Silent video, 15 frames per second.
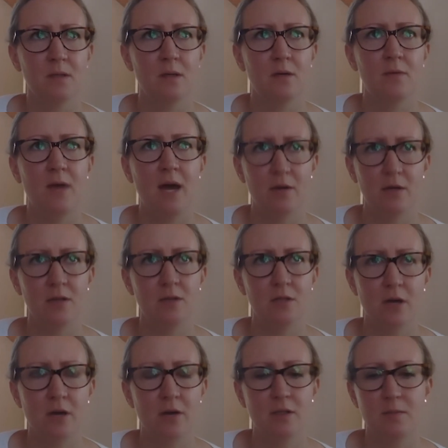how to
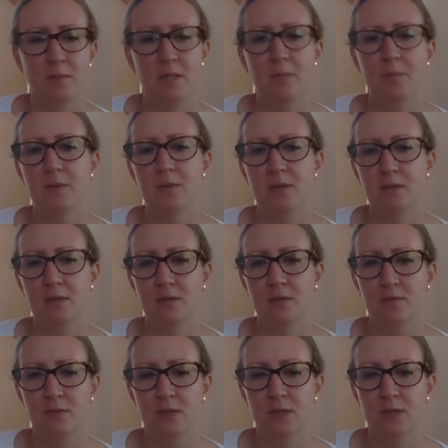talk to people and
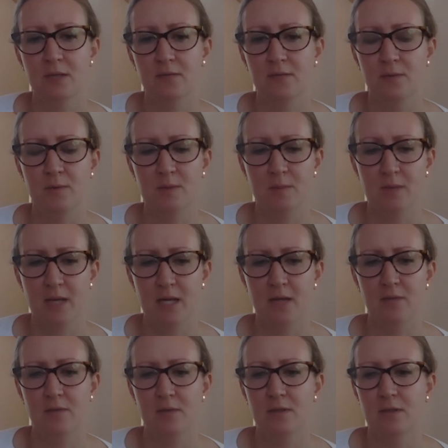really influence
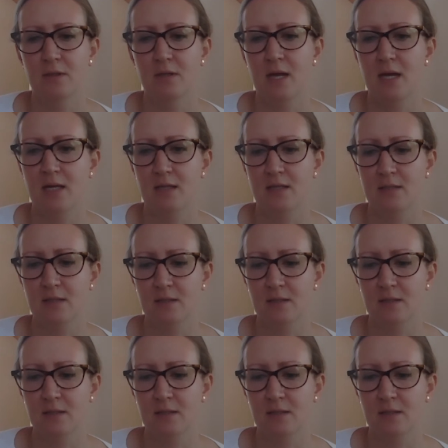behavior and